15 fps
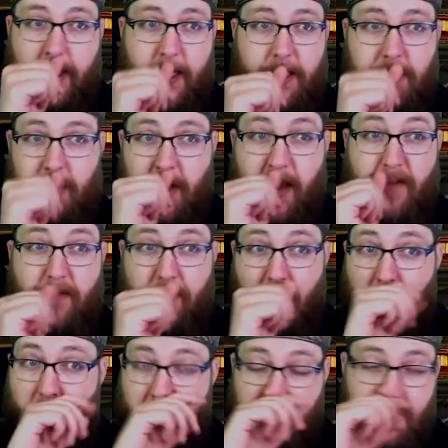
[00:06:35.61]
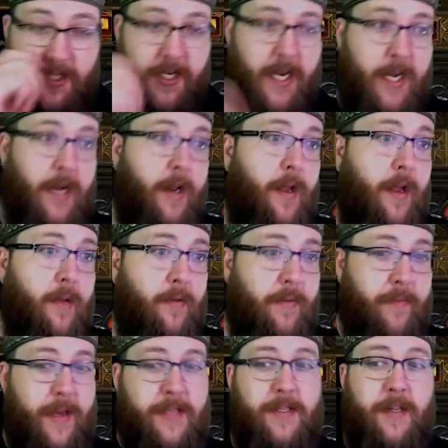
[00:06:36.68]
Yes, you'll have lower sheet but
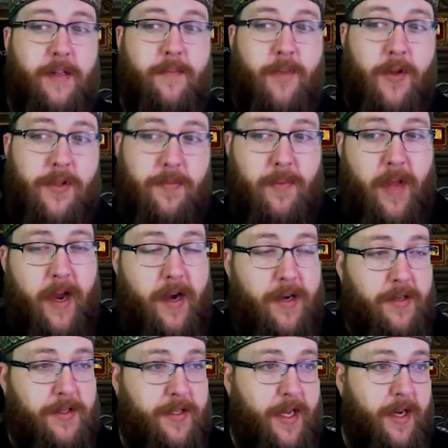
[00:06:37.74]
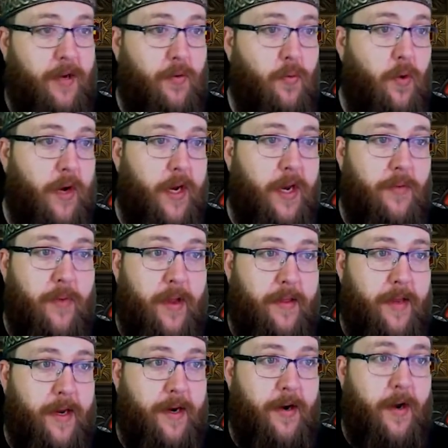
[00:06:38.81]
based on the multipliers that you're working with
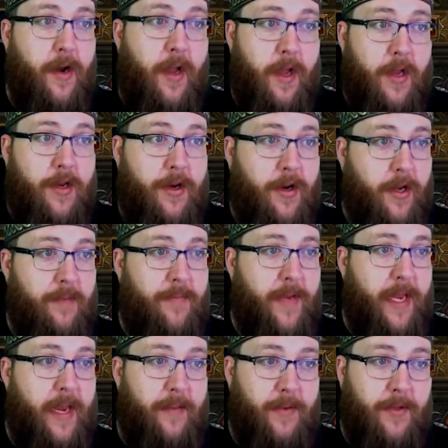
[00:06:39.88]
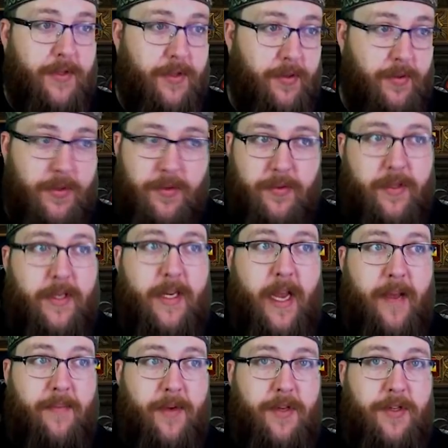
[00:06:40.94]
here, you're going to be able to do the
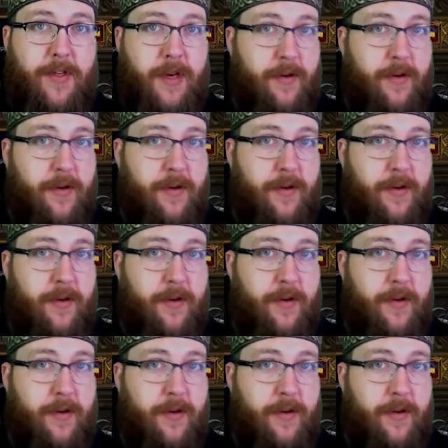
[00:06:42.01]
damage.